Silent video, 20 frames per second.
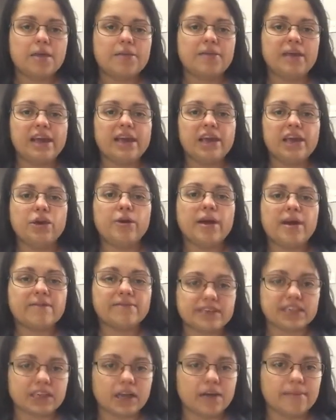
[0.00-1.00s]
Thank you
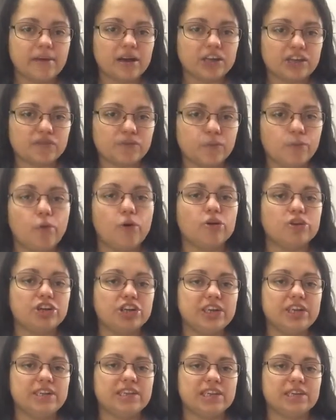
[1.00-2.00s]
ever so much for
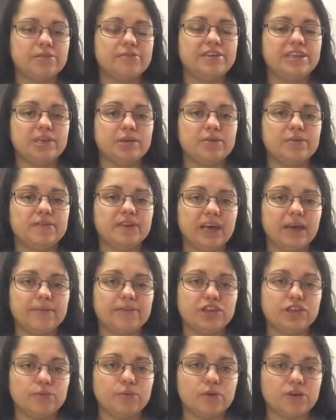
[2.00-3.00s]
watching. Sorry to have
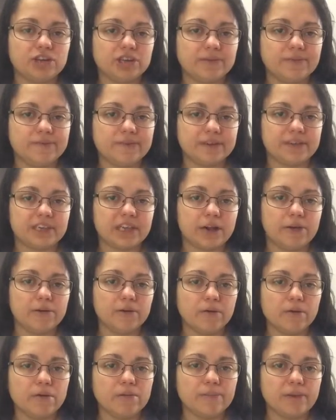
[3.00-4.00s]
kept you watching for so
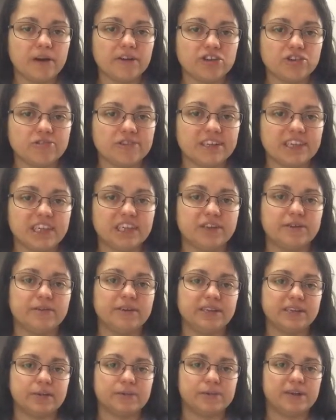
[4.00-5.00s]
long, but I tried to do
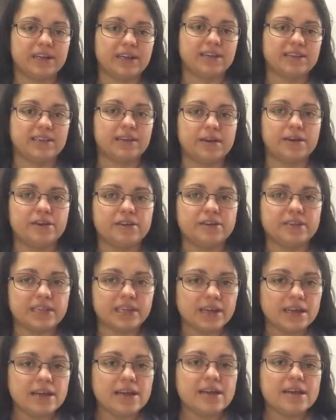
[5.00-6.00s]
it as quickly as I could.
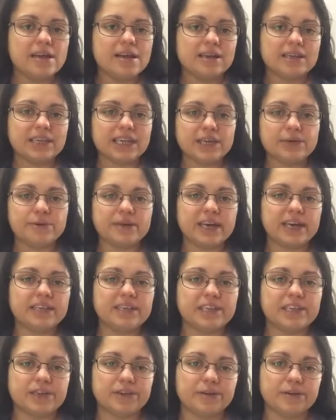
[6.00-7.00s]
See you again
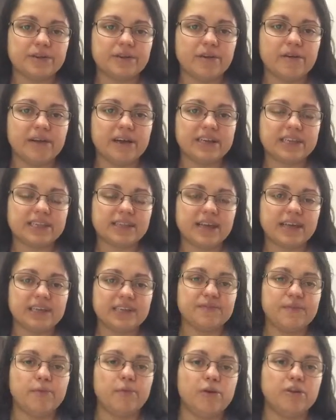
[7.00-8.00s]
soon, guys. Thanks
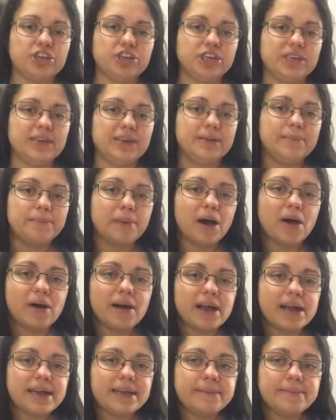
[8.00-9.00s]
for watching.
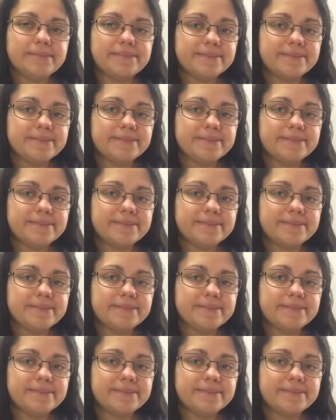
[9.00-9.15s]
Bye.